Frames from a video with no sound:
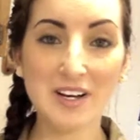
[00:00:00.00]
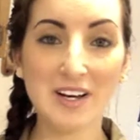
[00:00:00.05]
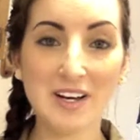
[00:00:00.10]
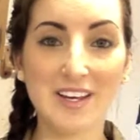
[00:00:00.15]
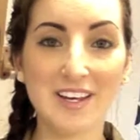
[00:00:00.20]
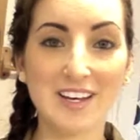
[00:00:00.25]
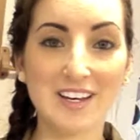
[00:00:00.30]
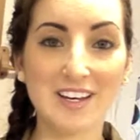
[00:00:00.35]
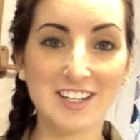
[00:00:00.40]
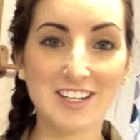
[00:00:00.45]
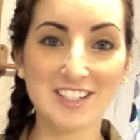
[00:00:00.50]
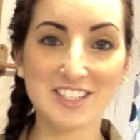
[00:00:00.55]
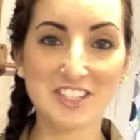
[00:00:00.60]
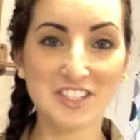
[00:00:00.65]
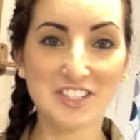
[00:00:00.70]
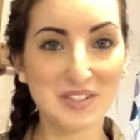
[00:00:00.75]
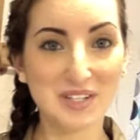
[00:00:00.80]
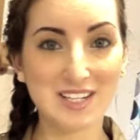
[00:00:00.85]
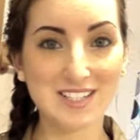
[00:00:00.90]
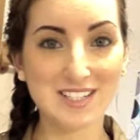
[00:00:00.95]
and I'll see
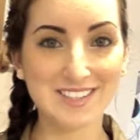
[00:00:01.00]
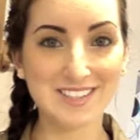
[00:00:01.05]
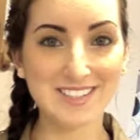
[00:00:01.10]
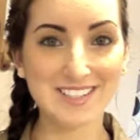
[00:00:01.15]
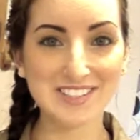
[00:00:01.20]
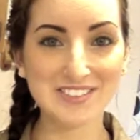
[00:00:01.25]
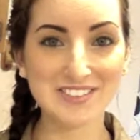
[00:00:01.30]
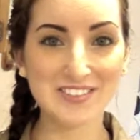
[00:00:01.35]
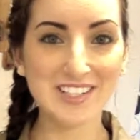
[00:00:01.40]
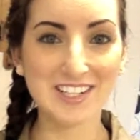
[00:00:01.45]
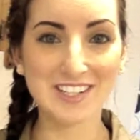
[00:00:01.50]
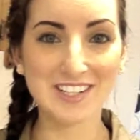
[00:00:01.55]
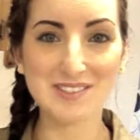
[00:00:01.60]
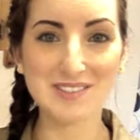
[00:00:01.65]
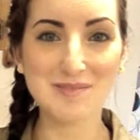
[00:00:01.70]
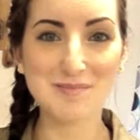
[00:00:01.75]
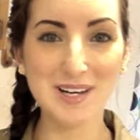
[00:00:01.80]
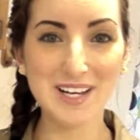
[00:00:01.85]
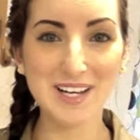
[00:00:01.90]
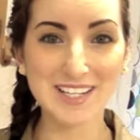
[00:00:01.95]
you guys in the next video.
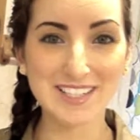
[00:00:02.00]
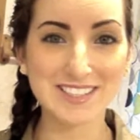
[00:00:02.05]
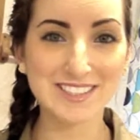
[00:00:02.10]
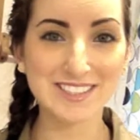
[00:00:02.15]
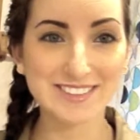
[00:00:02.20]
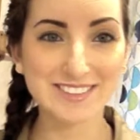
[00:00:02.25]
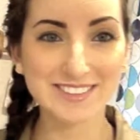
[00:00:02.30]
Bye!